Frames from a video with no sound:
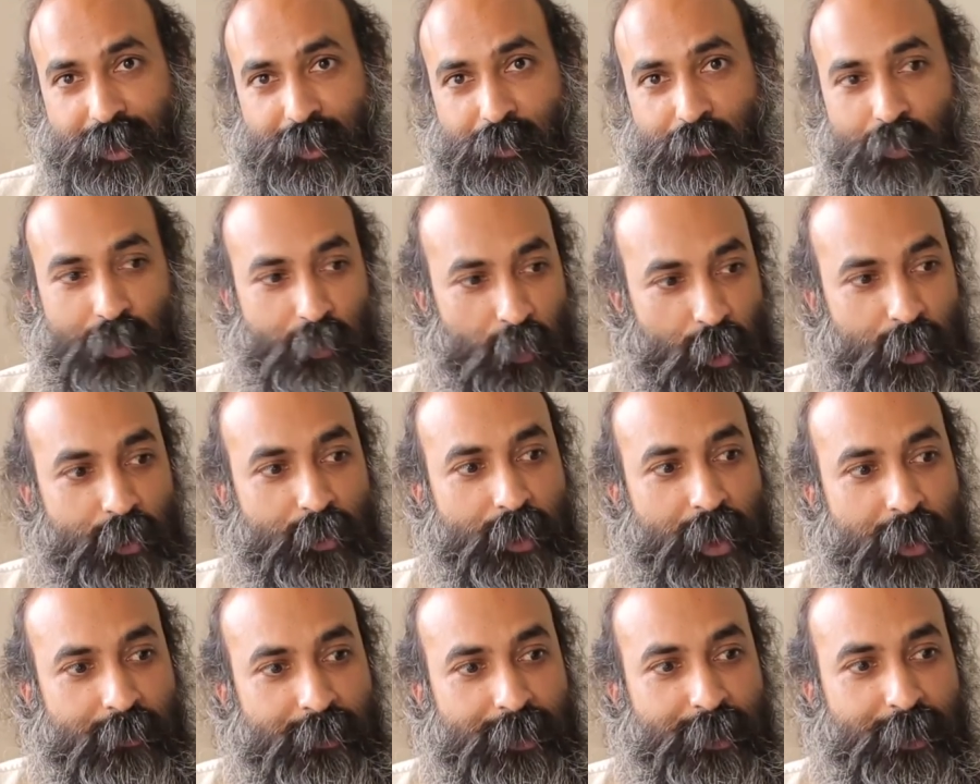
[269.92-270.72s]
We want
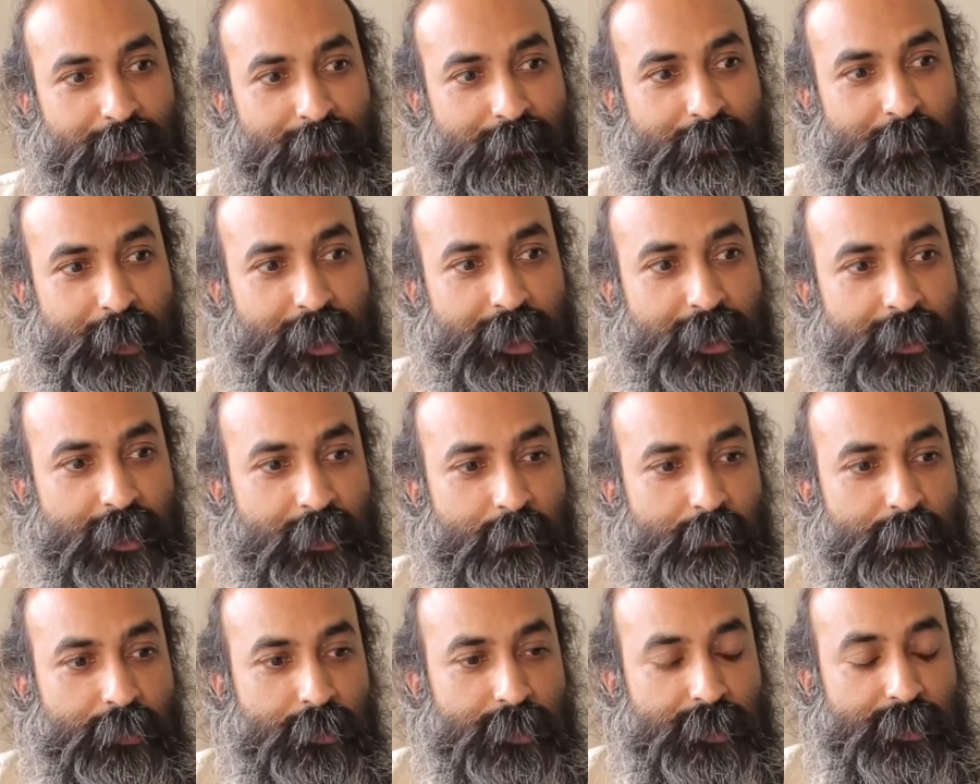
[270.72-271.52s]
to have a lot of
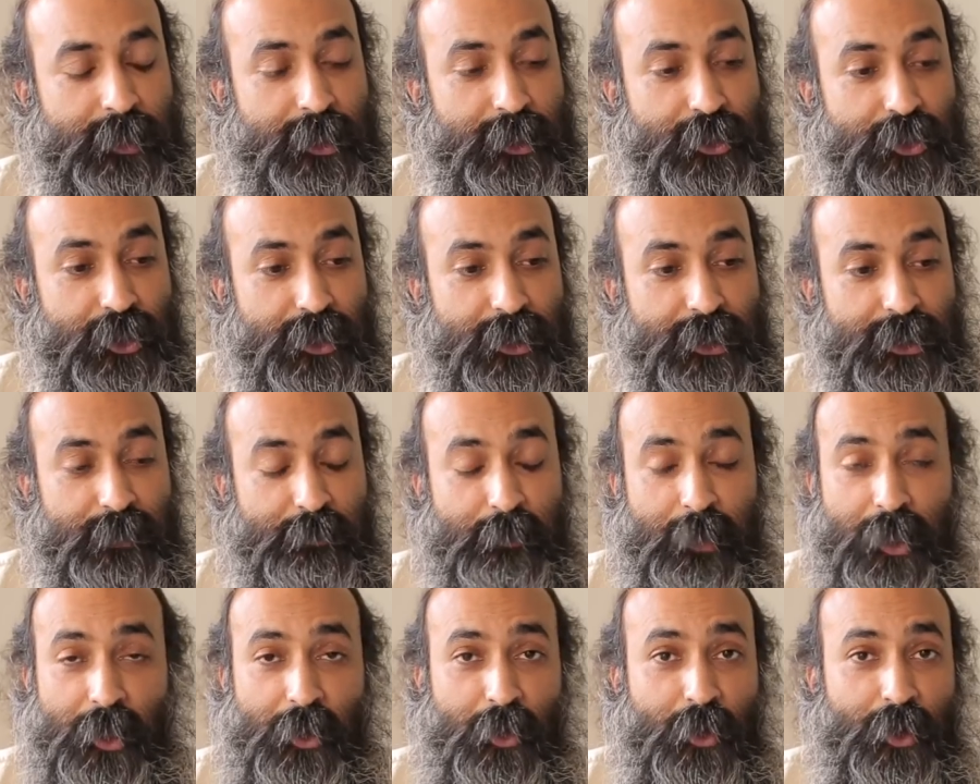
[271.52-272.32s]
material possessions
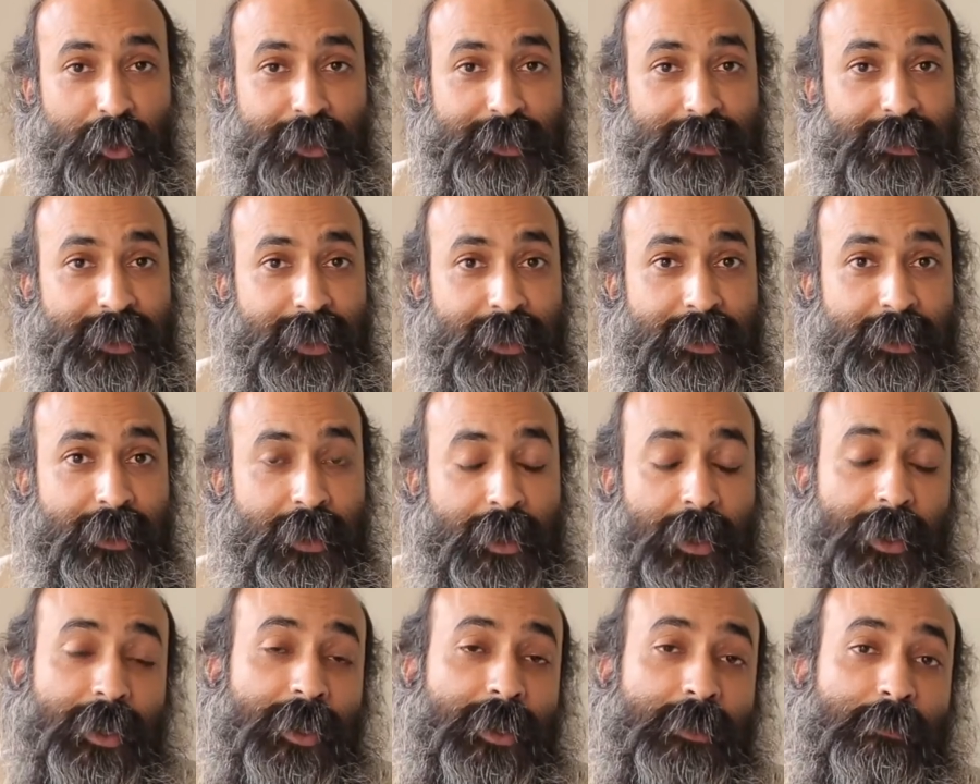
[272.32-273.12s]
because then
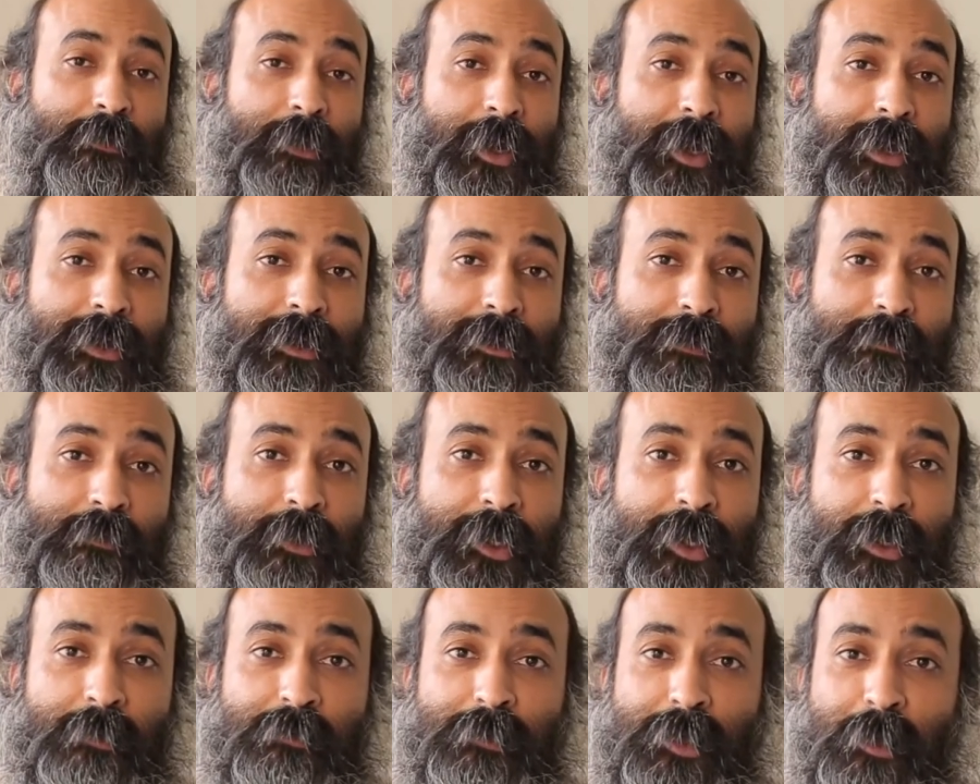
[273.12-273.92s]
I can buy a
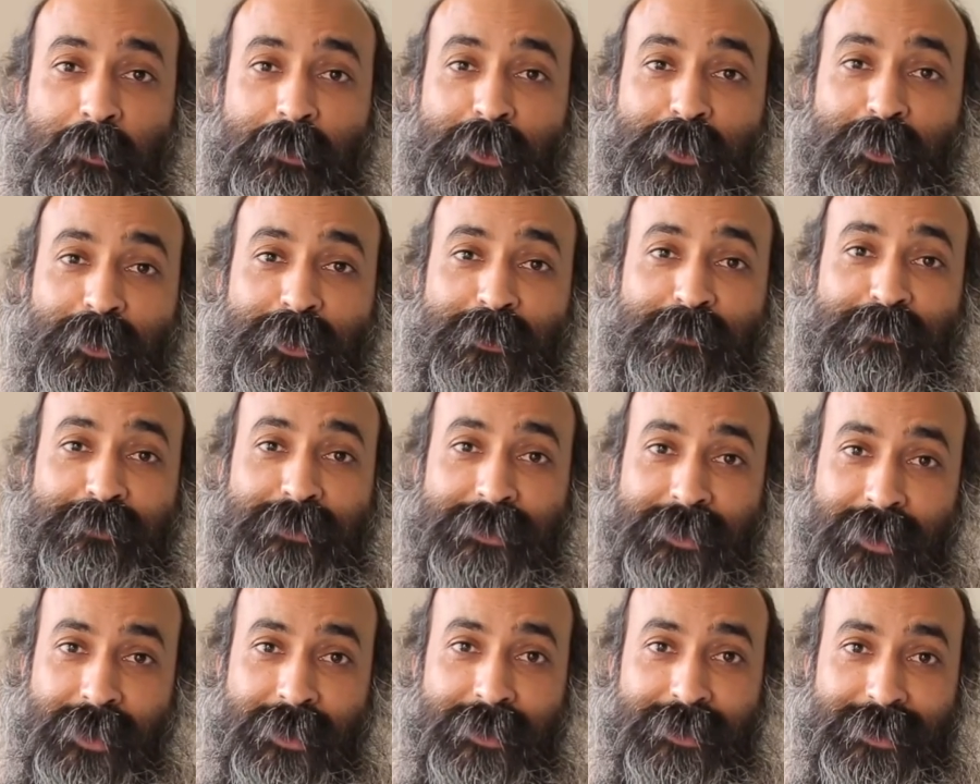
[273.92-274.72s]
BMW or a
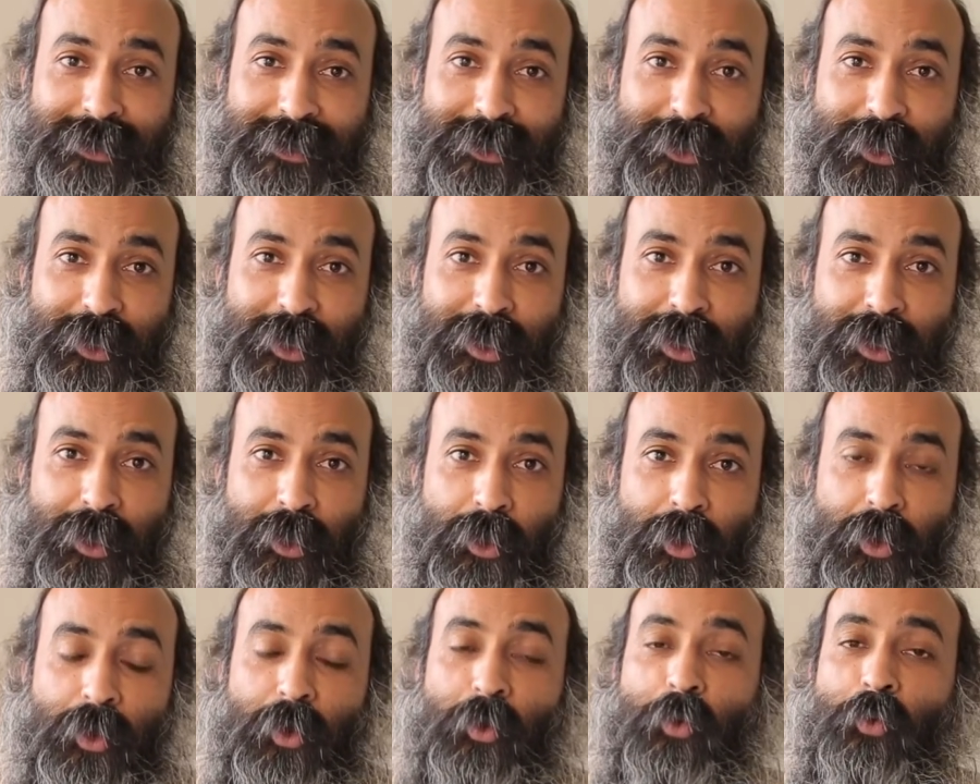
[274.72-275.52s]
Ferrari.
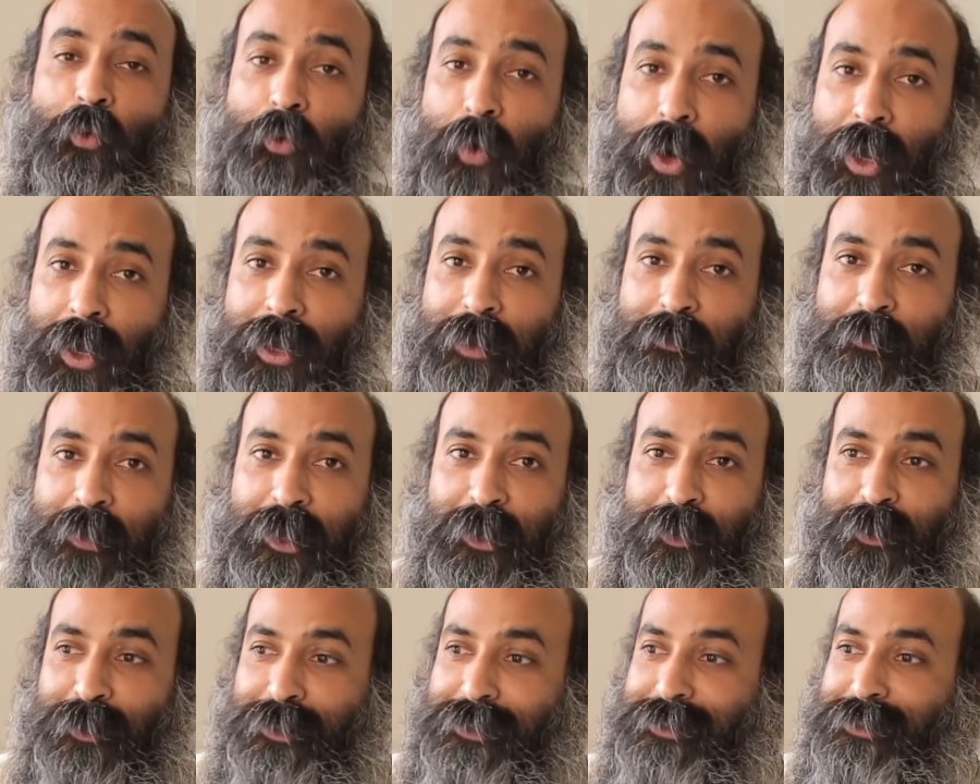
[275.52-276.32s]
Why?
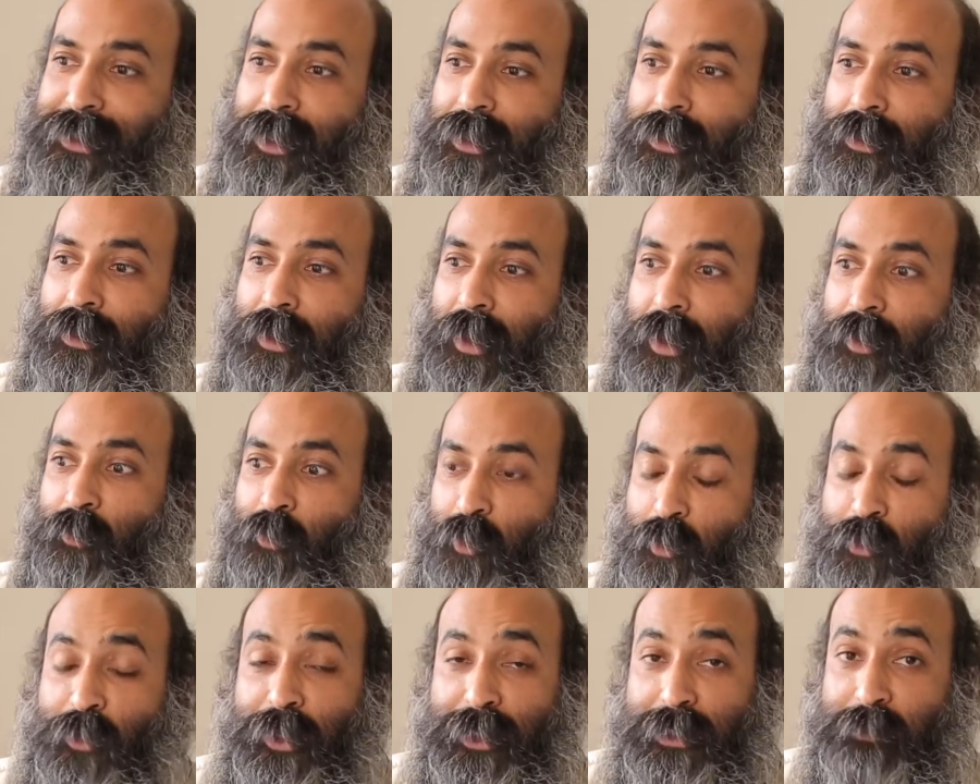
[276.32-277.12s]
Because then I
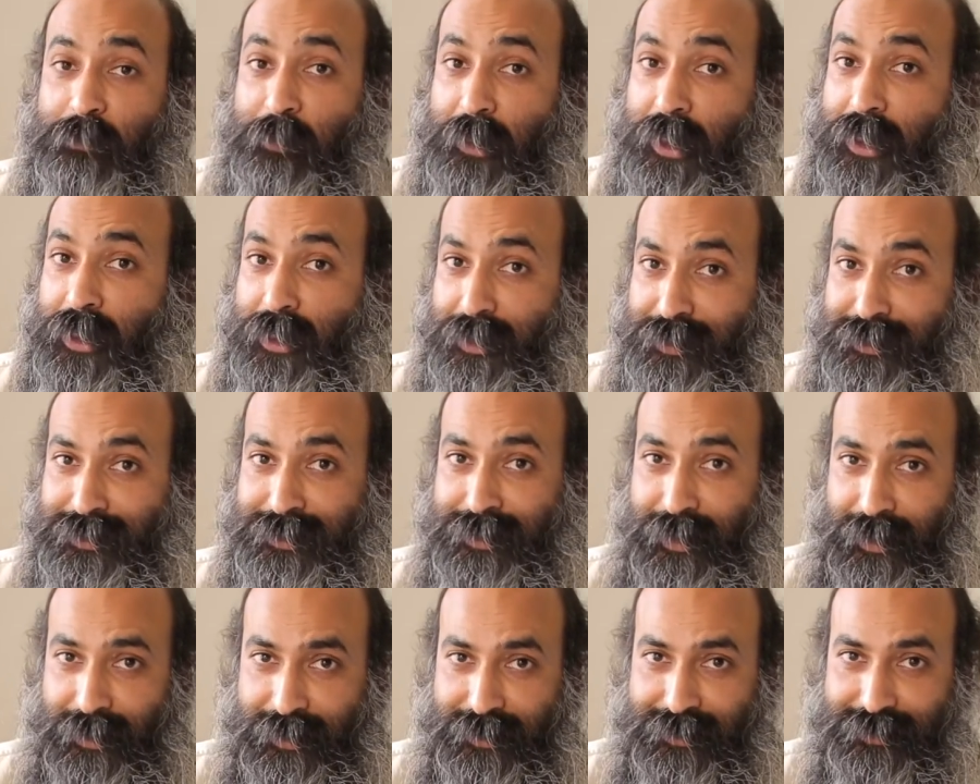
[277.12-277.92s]
want to experience
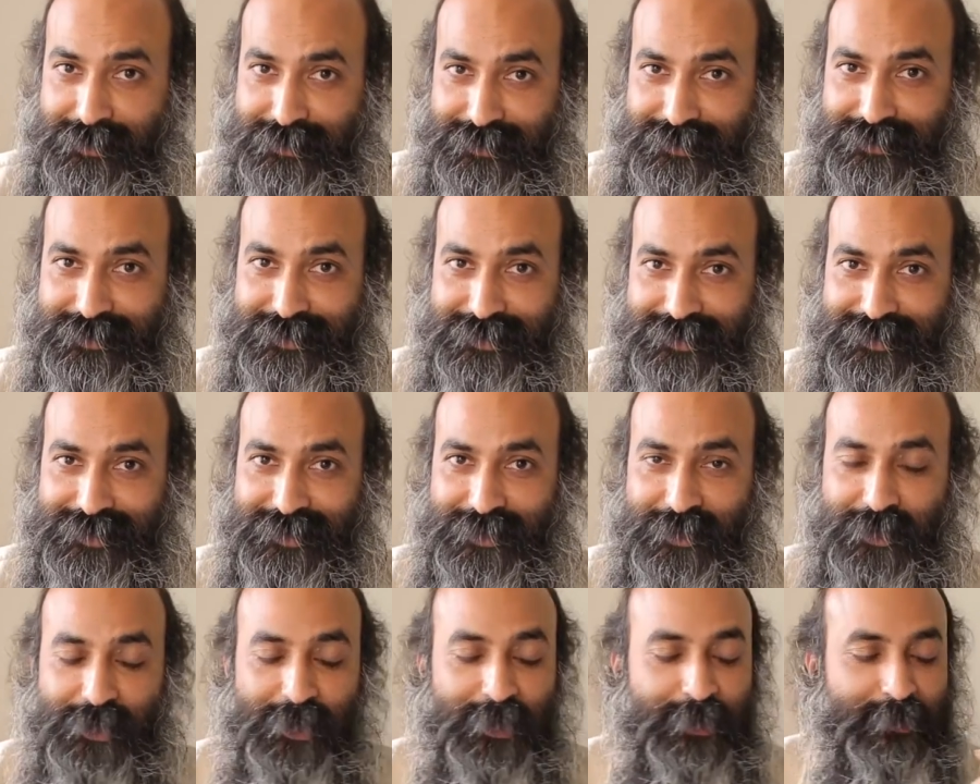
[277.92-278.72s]
that.
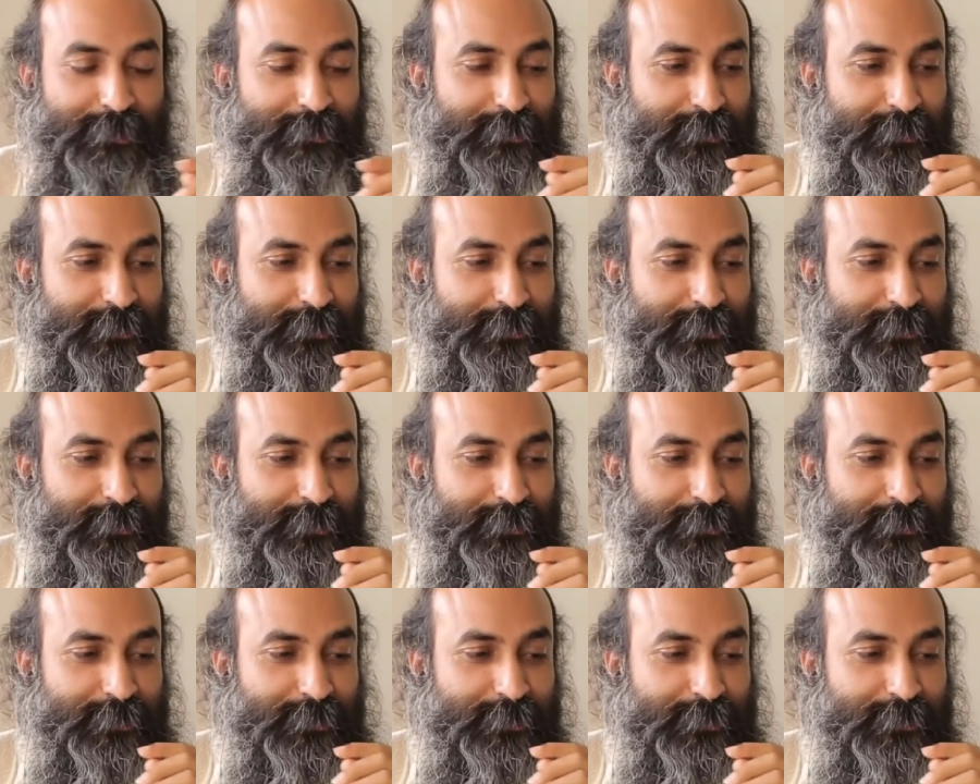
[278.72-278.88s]
Yeah.